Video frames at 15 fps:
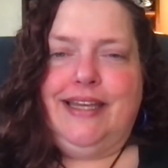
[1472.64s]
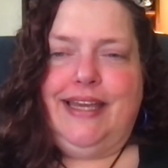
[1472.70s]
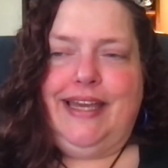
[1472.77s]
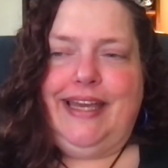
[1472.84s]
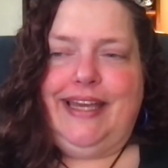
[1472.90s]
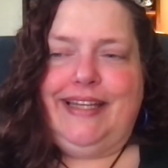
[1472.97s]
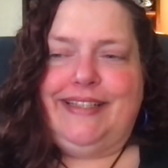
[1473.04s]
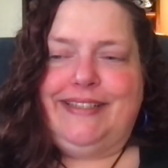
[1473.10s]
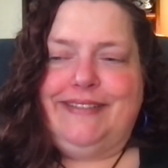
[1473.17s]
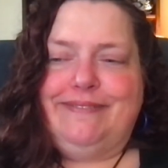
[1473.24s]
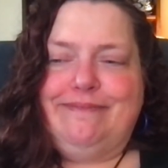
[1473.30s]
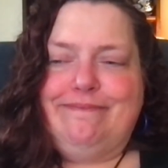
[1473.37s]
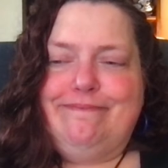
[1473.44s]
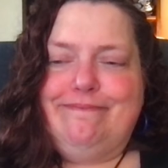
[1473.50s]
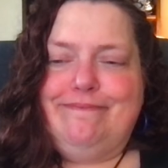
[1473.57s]
And
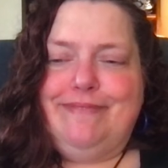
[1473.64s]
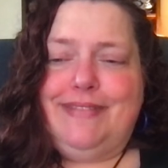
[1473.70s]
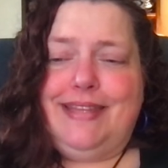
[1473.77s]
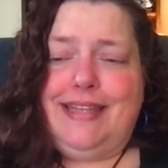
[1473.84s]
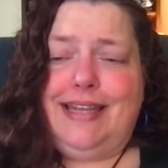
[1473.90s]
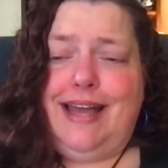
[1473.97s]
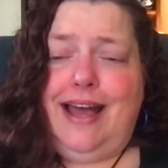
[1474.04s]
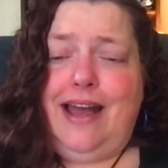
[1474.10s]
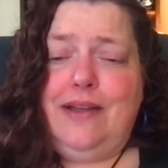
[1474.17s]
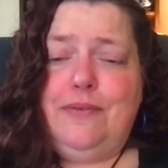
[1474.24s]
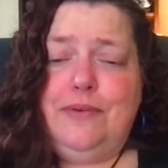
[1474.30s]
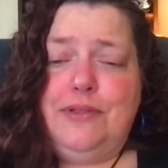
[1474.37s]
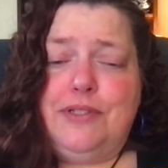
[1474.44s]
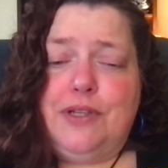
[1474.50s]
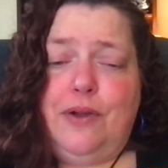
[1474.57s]
then I
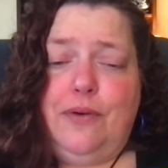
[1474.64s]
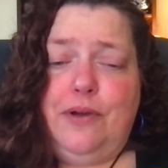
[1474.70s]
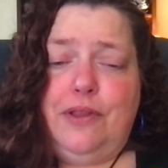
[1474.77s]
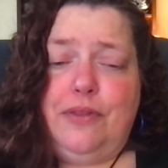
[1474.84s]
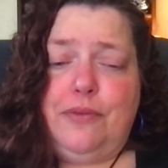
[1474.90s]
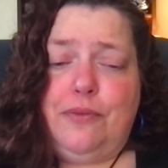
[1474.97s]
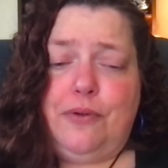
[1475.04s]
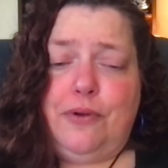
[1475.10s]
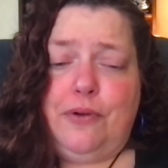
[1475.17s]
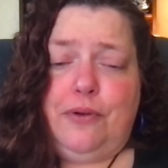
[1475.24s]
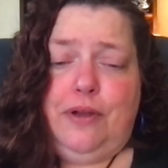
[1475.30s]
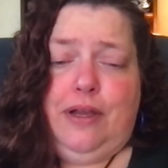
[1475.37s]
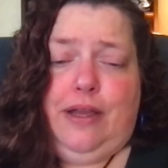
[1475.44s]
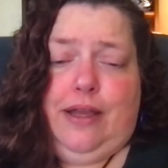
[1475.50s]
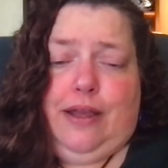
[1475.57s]
was going through
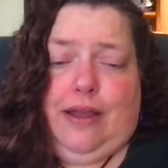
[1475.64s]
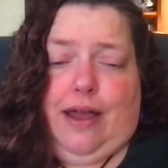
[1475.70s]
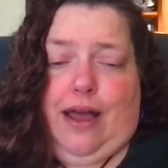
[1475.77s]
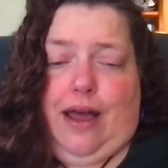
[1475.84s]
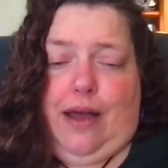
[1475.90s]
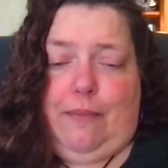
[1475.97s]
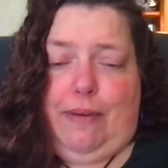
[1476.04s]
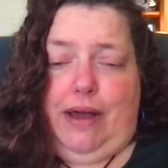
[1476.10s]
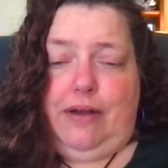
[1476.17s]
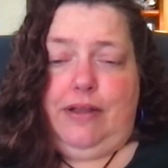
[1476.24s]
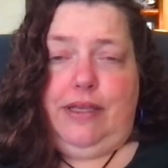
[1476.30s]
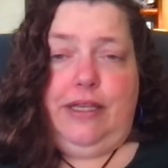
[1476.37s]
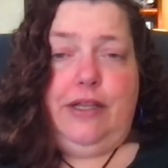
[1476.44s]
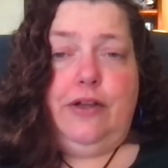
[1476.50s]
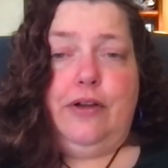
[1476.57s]
about a
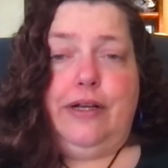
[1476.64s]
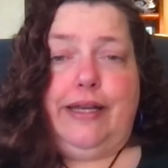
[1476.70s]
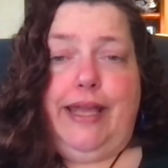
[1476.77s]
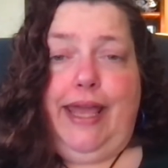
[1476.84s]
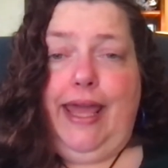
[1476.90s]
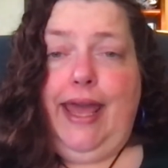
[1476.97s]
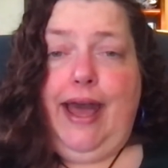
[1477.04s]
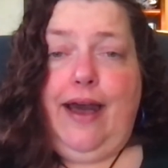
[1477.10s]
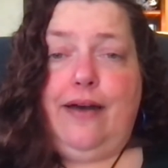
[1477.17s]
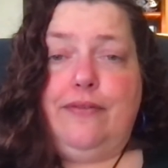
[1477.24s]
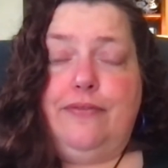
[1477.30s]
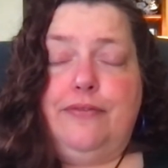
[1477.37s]
year and a half